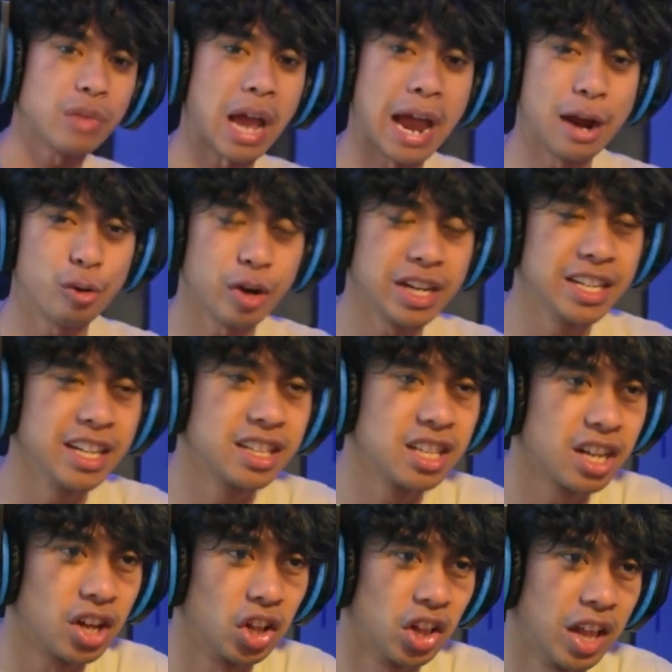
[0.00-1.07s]
I already
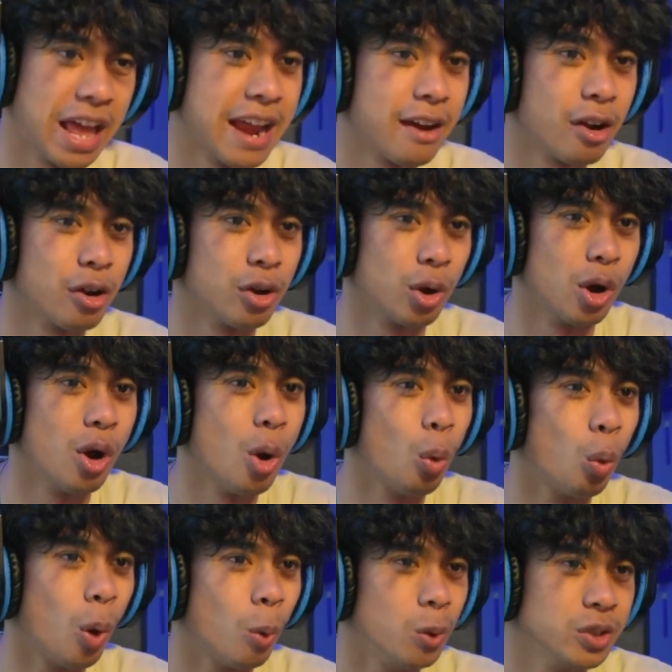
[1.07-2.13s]
declared
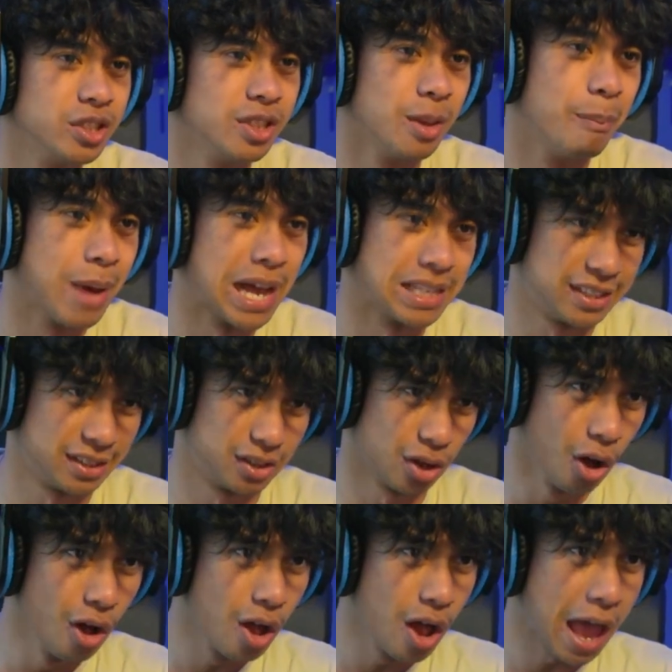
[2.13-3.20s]
what was the best
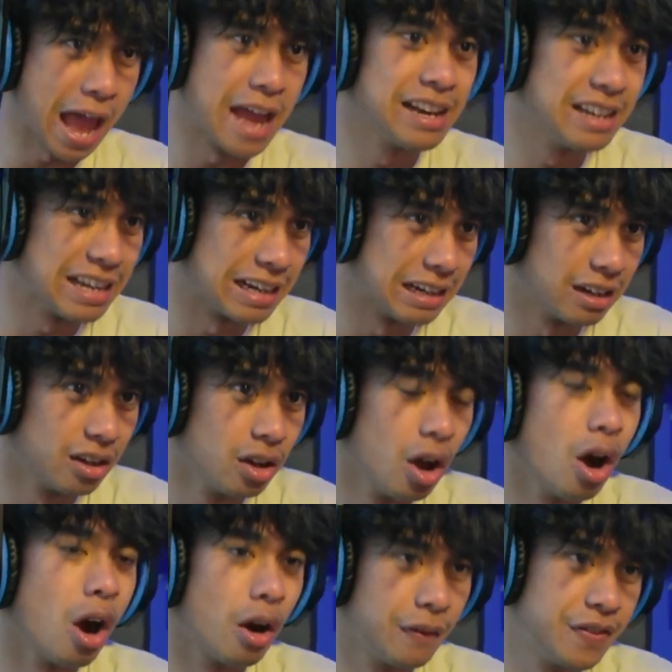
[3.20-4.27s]
ending
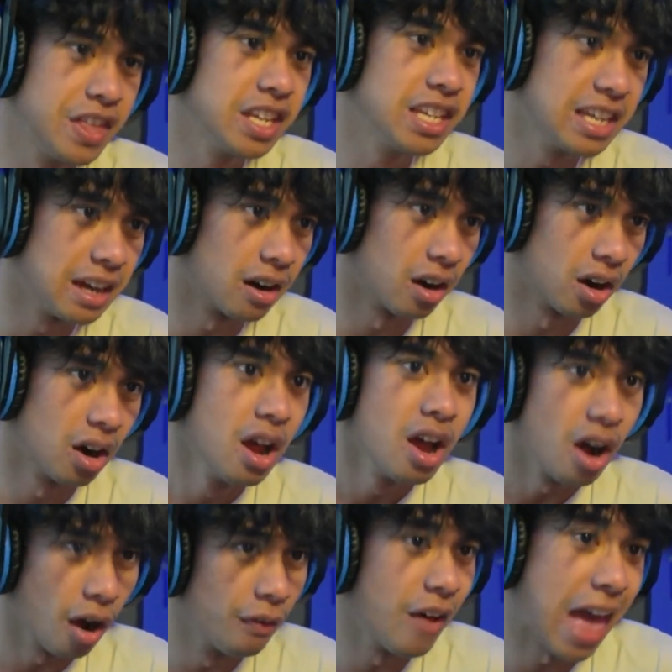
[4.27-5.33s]
of the year
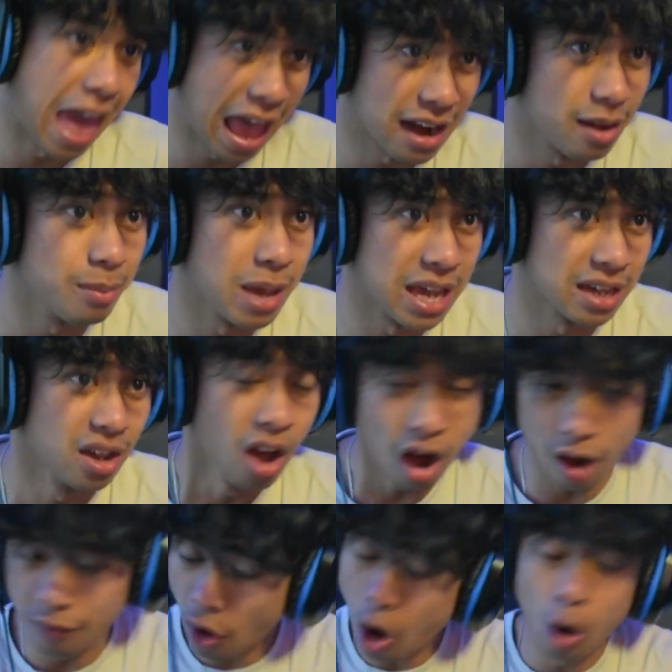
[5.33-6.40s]
of anime,
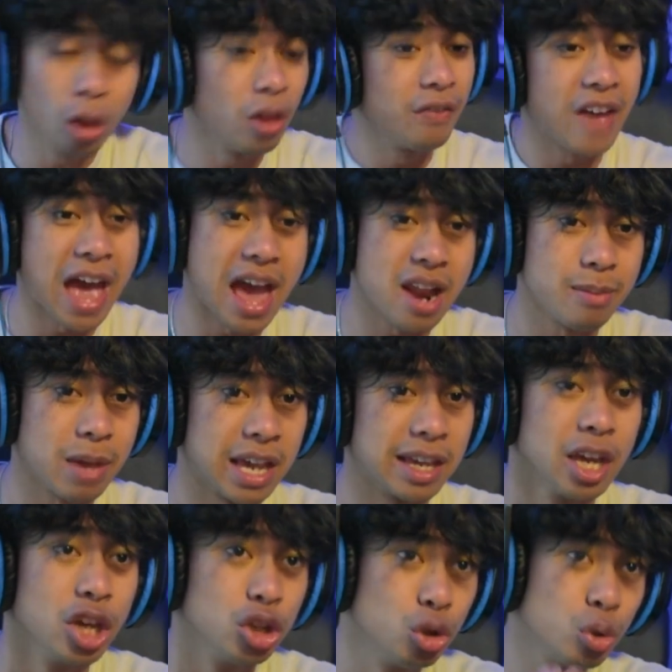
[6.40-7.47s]
of all of anime.
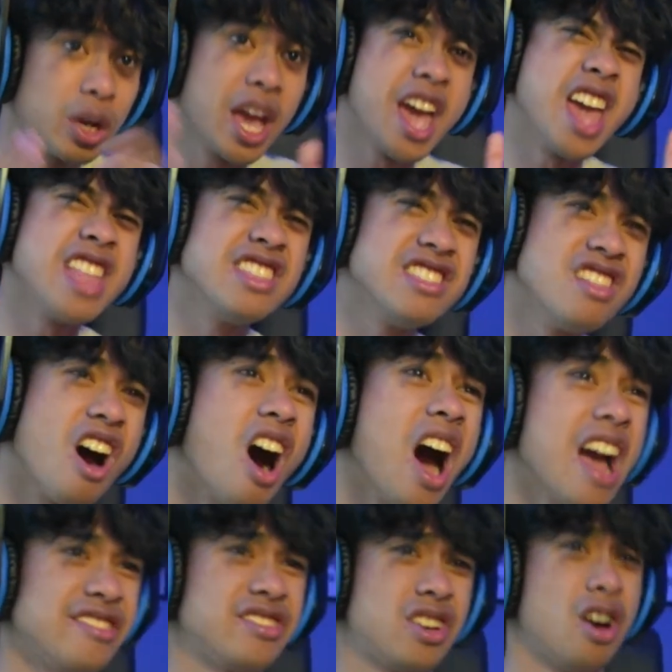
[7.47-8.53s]
You
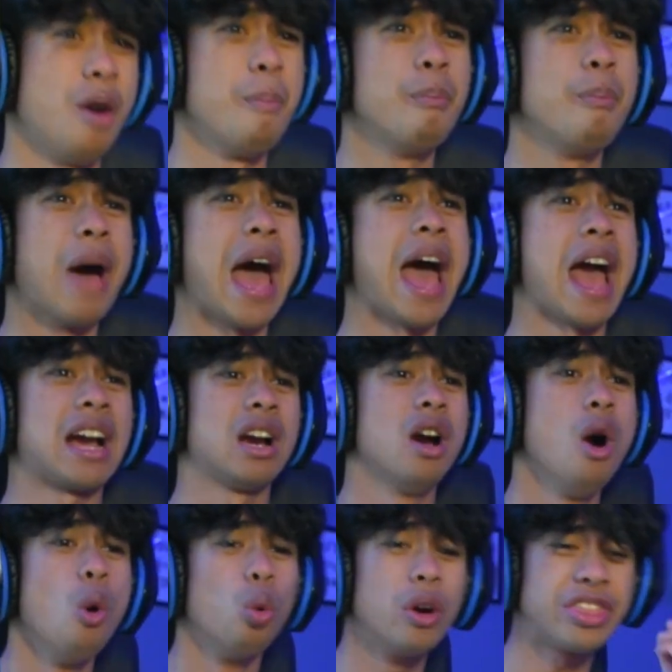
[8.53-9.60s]
cannot come back
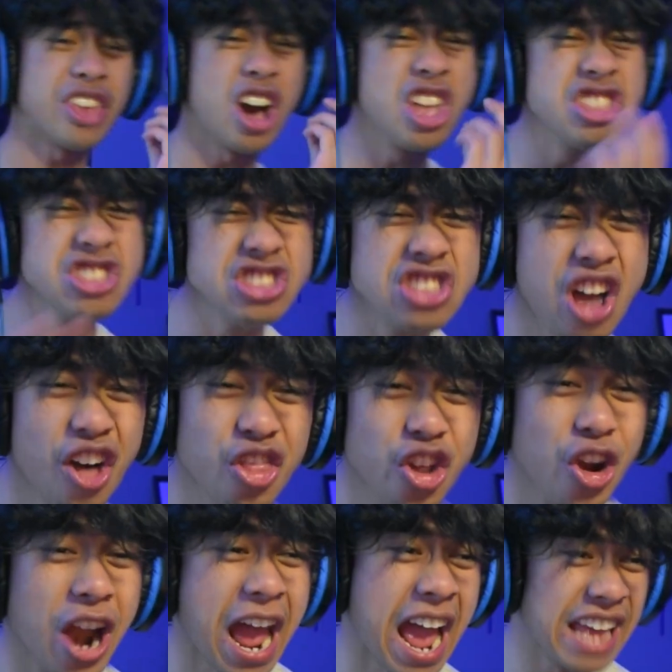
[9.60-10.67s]
with another
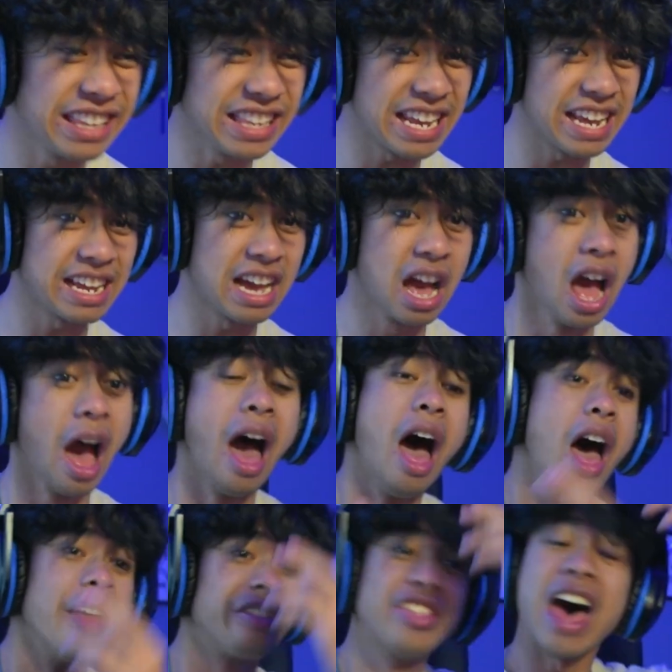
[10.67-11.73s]
ending
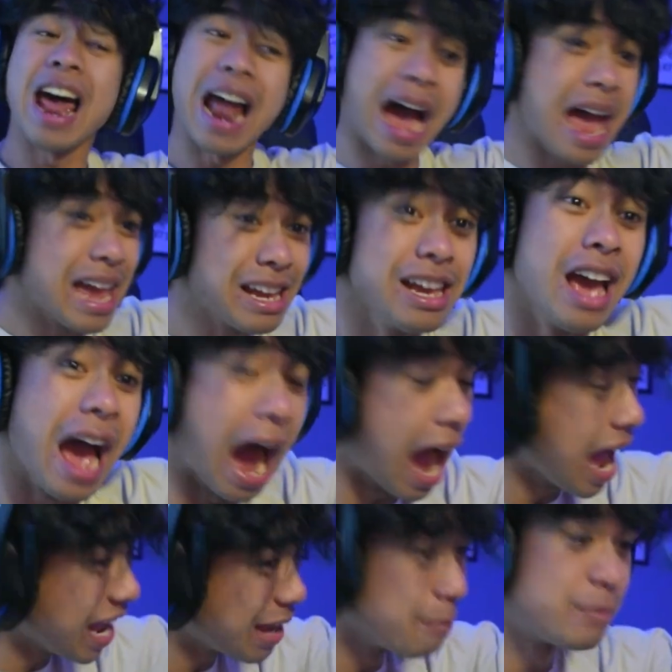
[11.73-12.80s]
that I
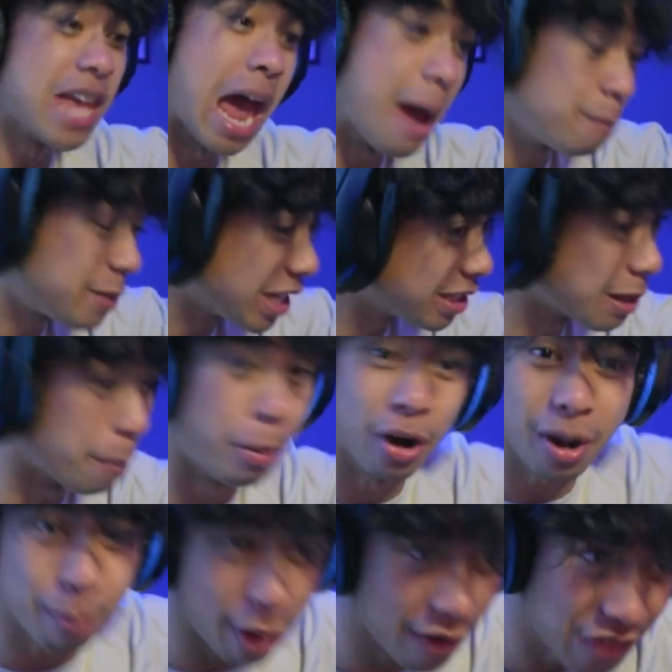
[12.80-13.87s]
I am tempted to put
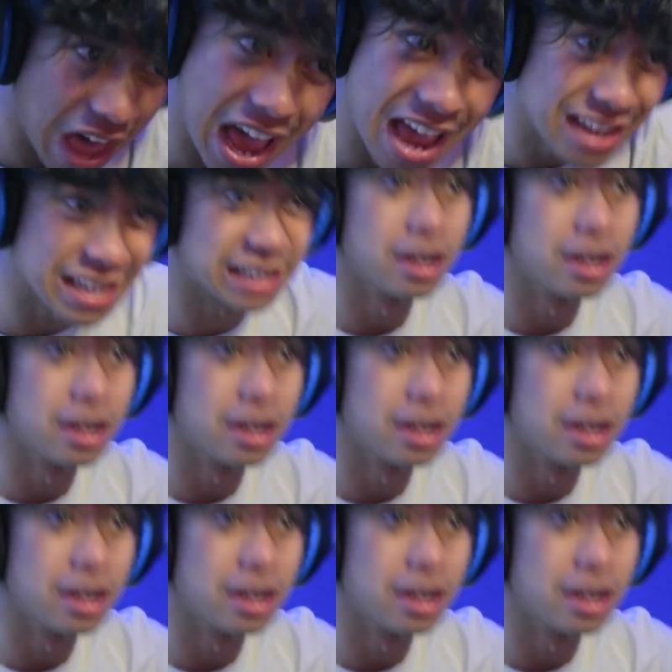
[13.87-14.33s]
above the ending.